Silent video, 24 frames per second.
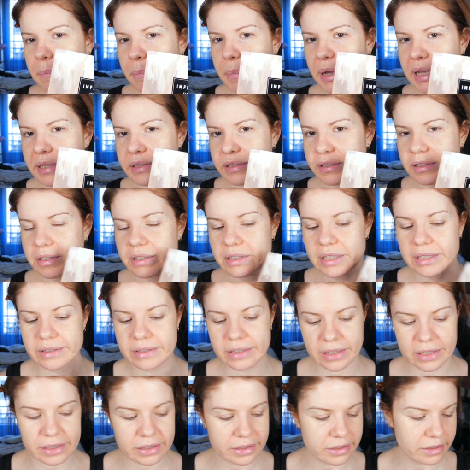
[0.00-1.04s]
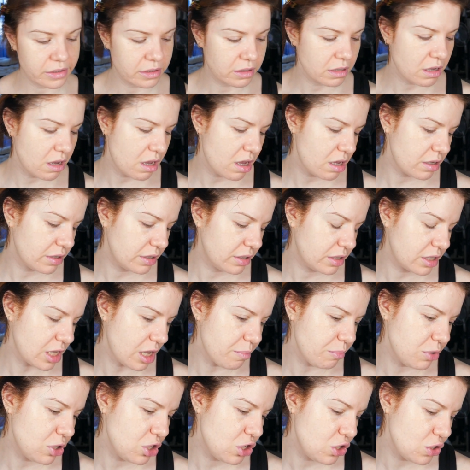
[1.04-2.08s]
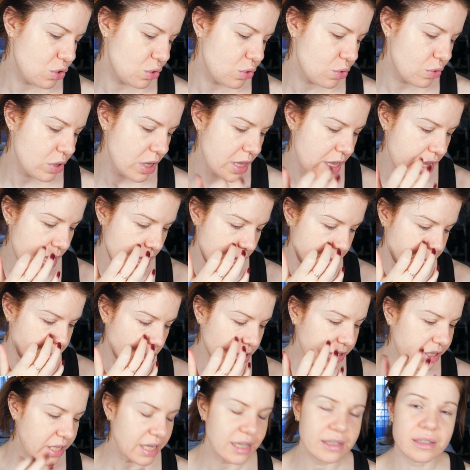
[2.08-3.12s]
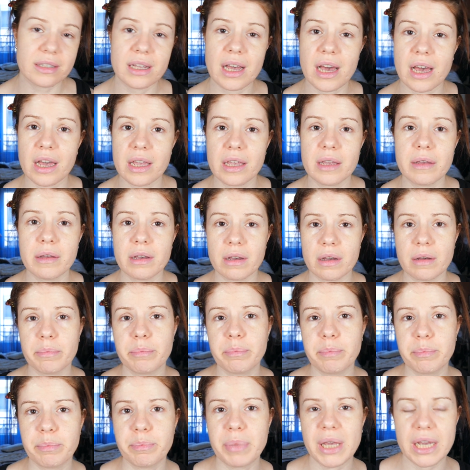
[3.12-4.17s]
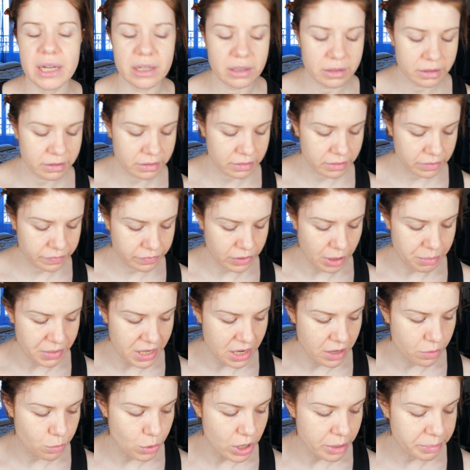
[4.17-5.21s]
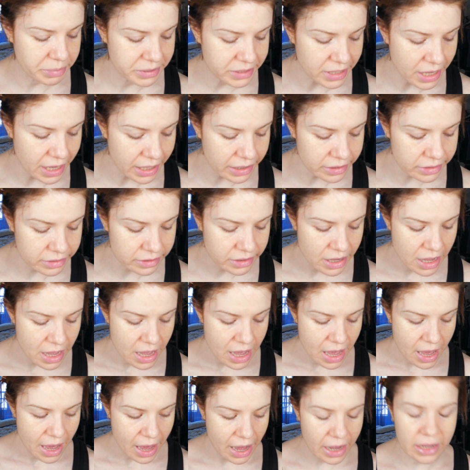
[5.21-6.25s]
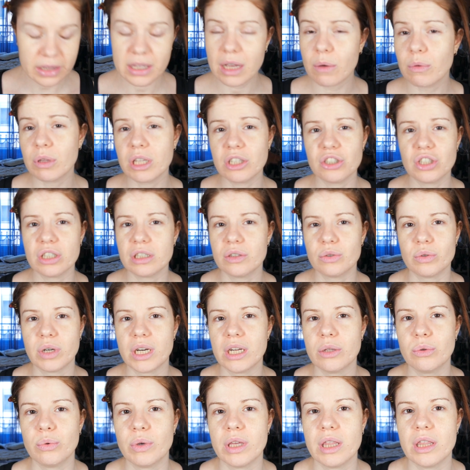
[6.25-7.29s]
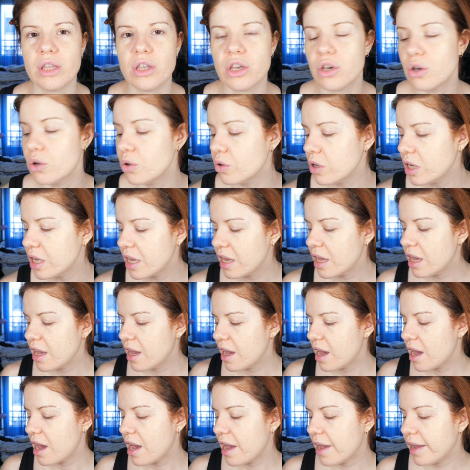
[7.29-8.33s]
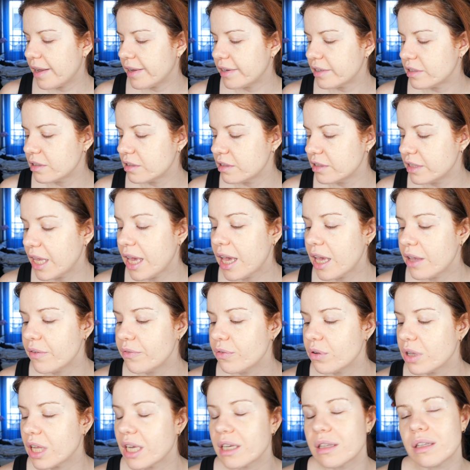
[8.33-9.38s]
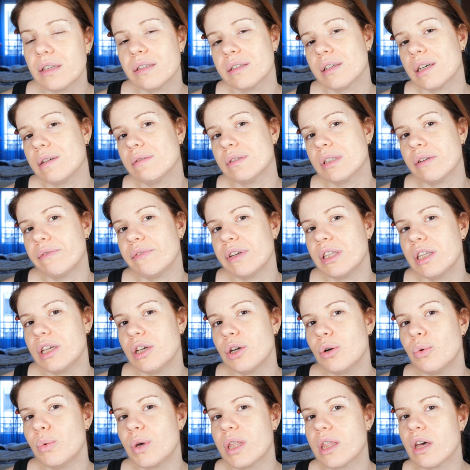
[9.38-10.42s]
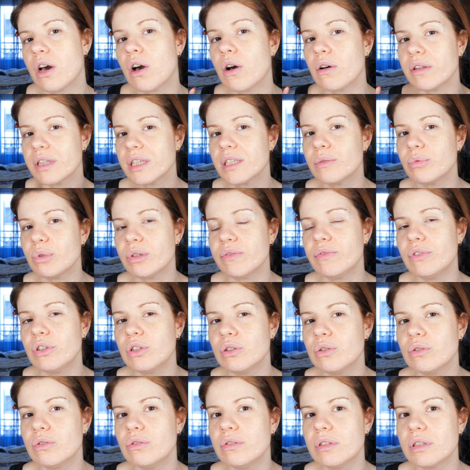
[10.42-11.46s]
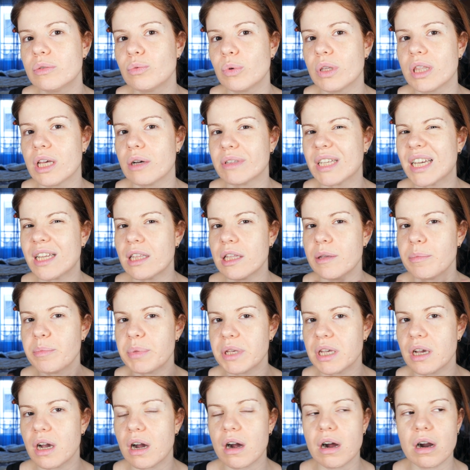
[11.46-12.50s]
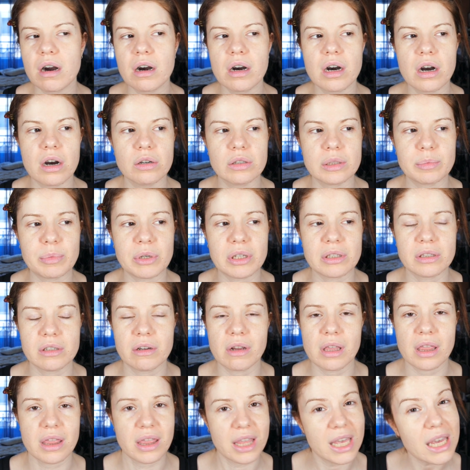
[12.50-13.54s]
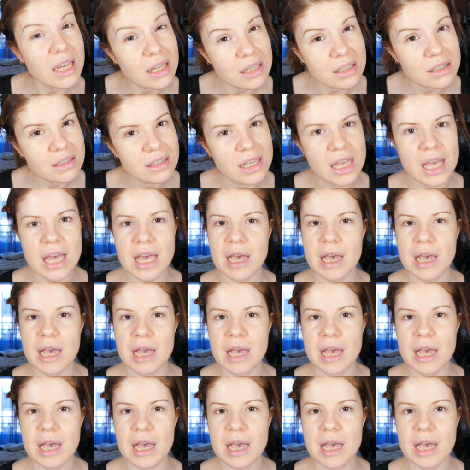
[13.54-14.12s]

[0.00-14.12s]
but this is some new products I picked from their website and I wanna just try it with you. And yeah, if you like this concept video with honest reviews without any PR or sponsoring things,